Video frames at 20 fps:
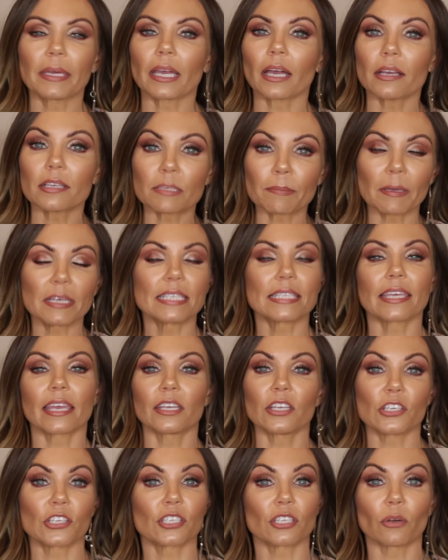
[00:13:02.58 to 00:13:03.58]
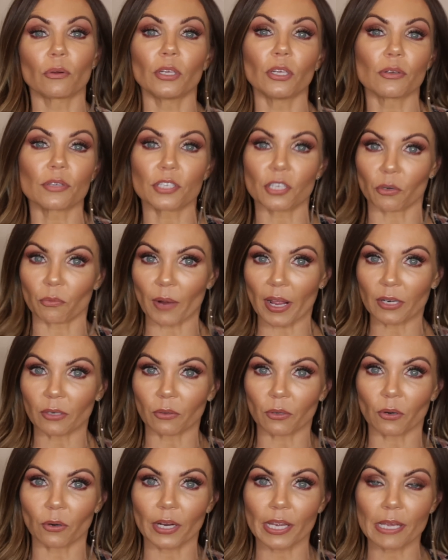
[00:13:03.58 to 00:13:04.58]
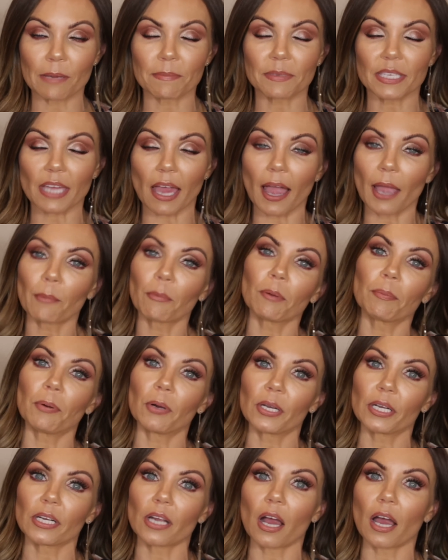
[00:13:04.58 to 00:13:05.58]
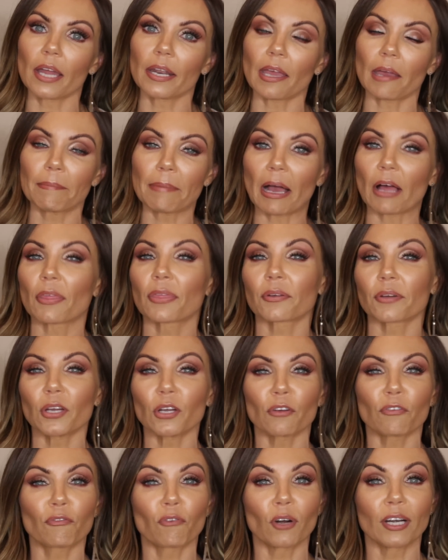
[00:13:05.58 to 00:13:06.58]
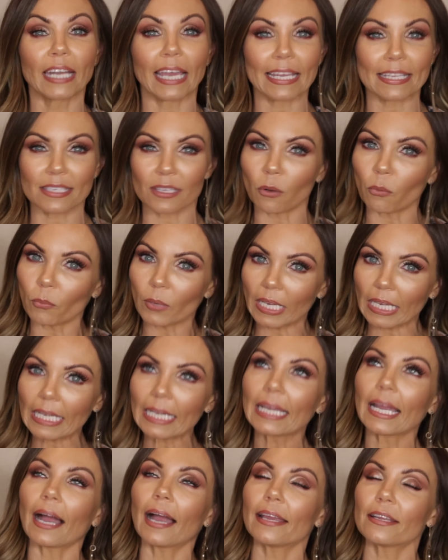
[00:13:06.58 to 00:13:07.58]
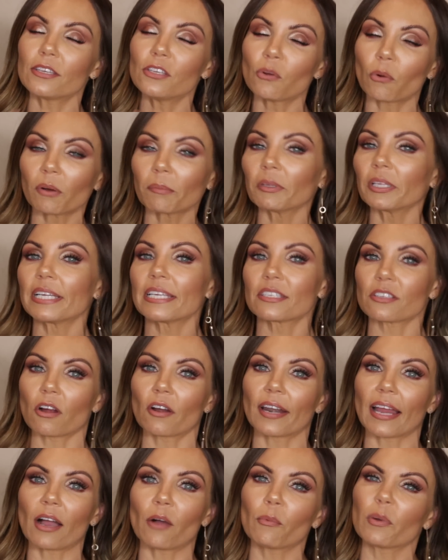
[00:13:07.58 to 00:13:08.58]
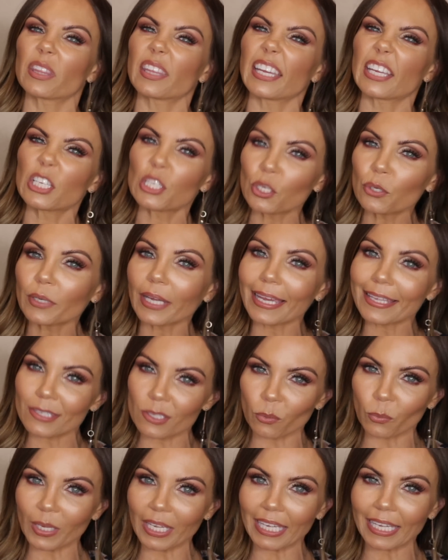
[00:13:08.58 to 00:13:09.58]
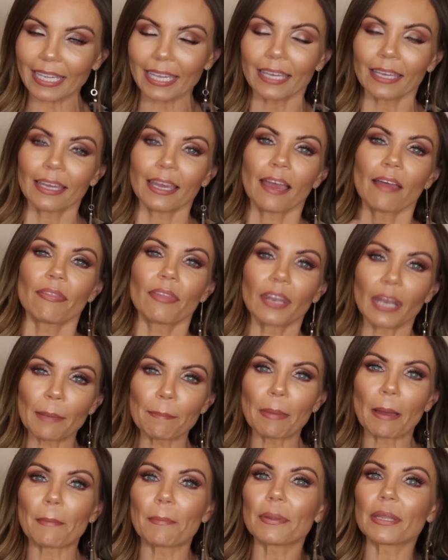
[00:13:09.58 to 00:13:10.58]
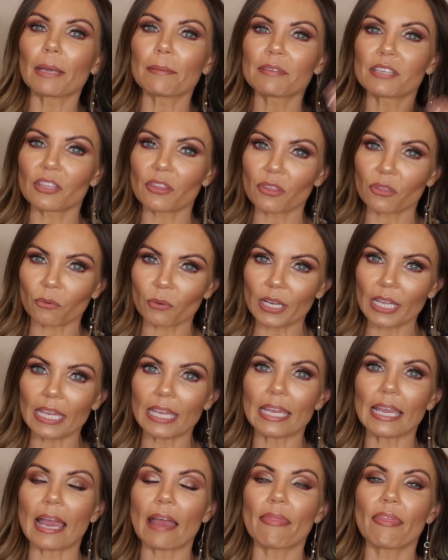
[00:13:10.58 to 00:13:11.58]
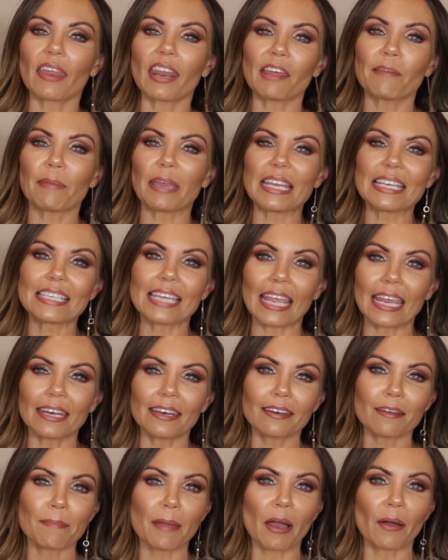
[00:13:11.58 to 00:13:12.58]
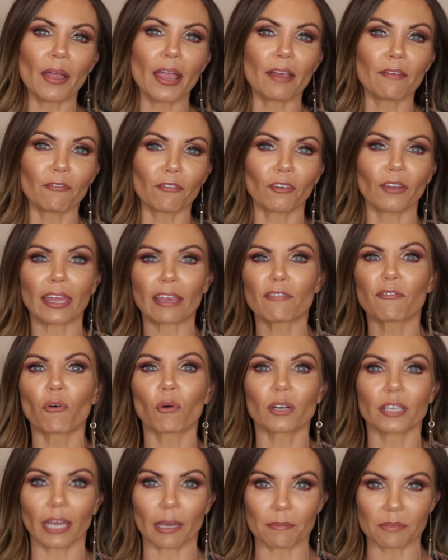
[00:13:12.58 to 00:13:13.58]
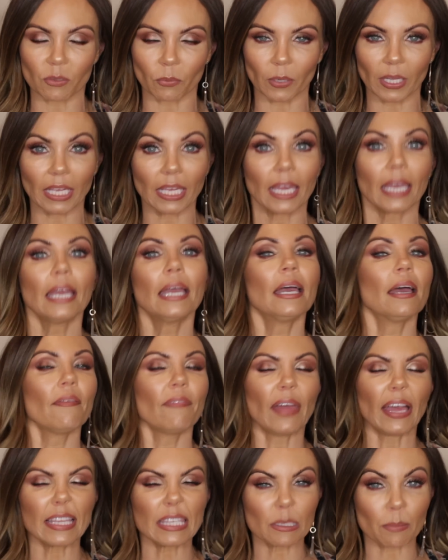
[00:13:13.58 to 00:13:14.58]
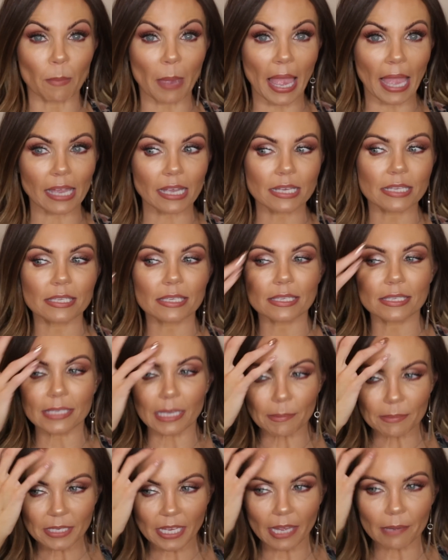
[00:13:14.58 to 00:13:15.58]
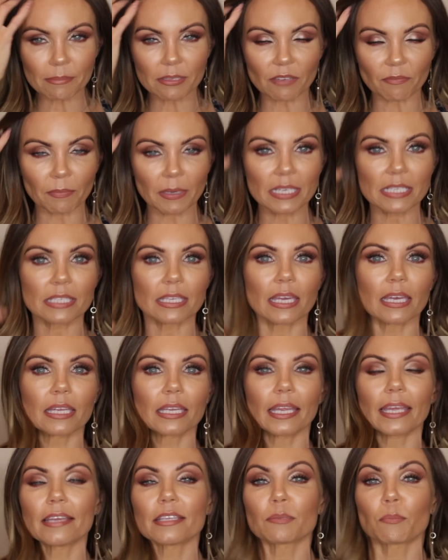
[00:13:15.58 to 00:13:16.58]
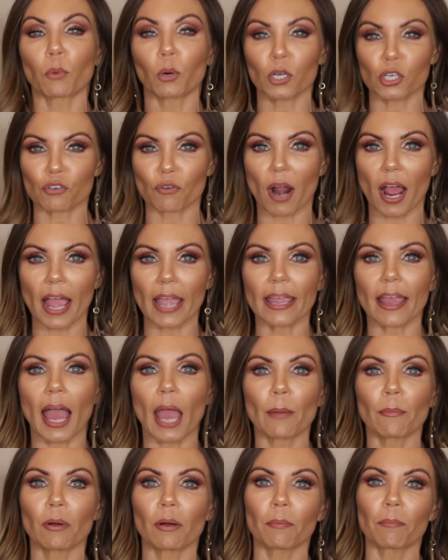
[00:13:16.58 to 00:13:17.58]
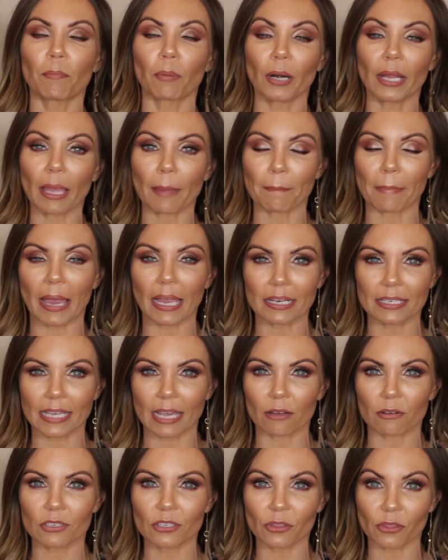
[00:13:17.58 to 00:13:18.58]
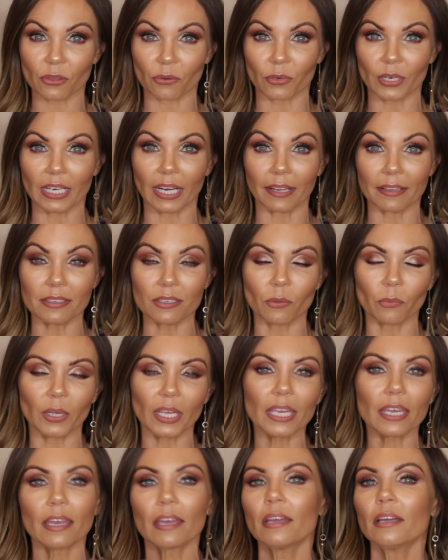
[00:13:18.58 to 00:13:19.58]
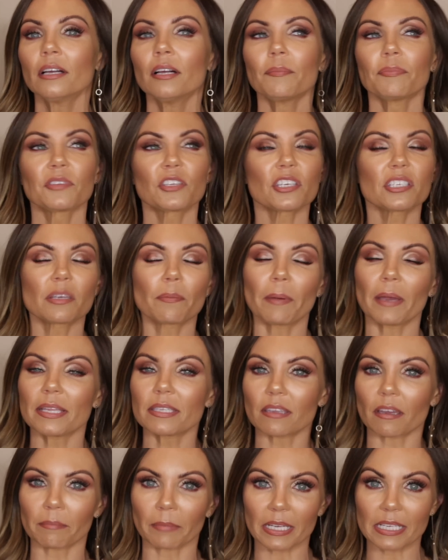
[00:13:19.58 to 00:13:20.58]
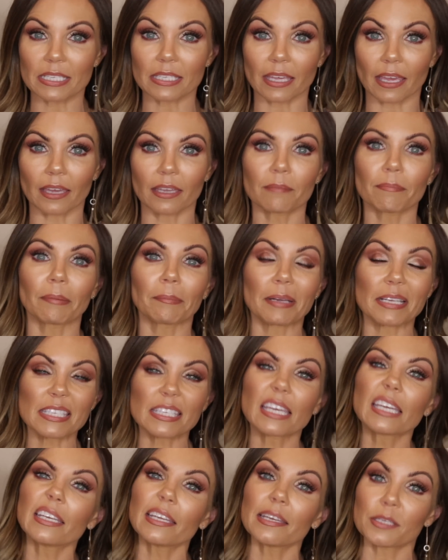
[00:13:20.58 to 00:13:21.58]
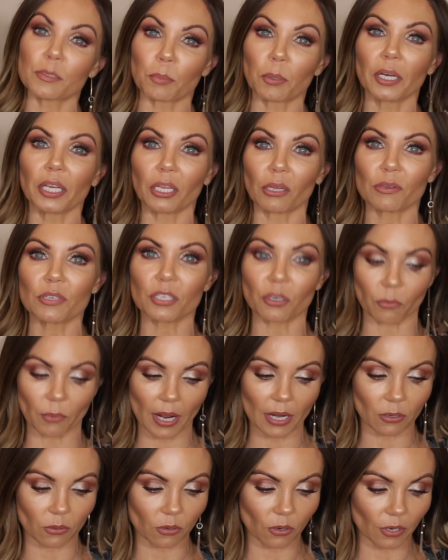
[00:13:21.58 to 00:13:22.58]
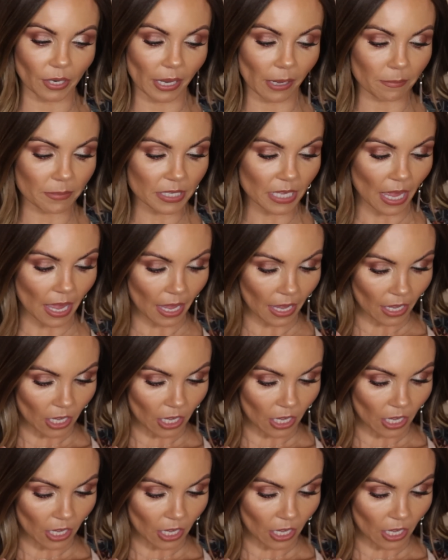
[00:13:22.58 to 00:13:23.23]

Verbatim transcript: Because my skin is so used to retinol creams, I will put it on about three or four nights a week. I normally start out with like two nights a week, then I bump it up to three, and then I maintain it about every like four times a week. That's max. Sometimes if my skin is more dry, I will bring it back down to three nights a week. Just depends on my skin, but my skin is pretty used to retinol creams.